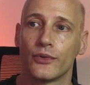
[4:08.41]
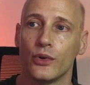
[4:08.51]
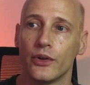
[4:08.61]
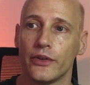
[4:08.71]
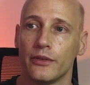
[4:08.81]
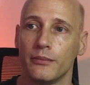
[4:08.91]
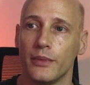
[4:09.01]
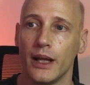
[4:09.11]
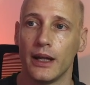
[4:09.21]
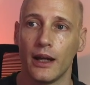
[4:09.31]
Of
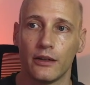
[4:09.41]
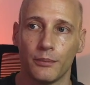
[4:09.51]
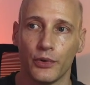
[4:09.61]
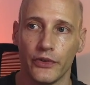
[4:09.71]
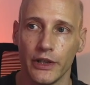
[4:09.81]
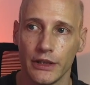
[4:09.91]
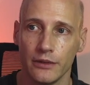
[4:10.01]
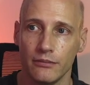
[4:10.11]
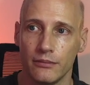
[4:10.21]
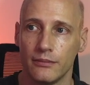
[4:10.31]
course, it has a
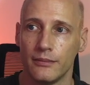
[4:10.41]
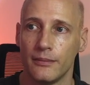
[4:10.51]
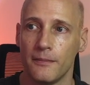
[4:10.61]
position